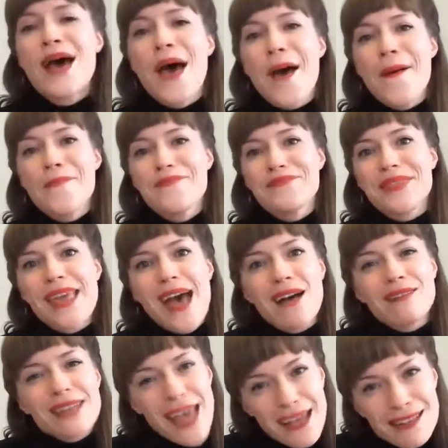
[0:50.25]
Our
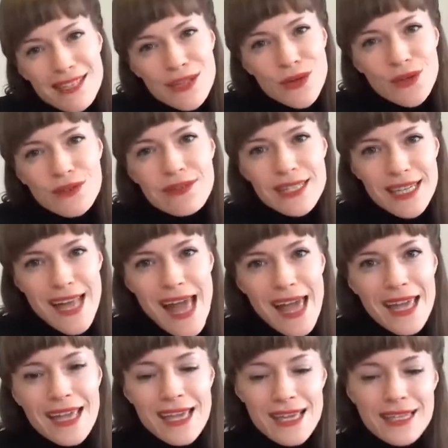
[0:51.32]
next song for
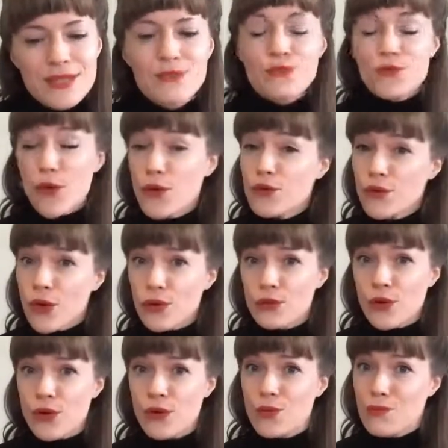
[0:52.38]
today is Row, Row,
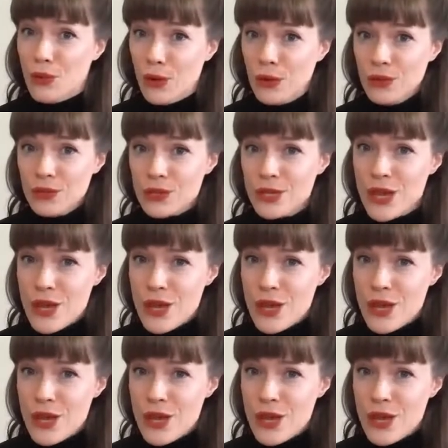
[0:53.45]
Row Your Boat.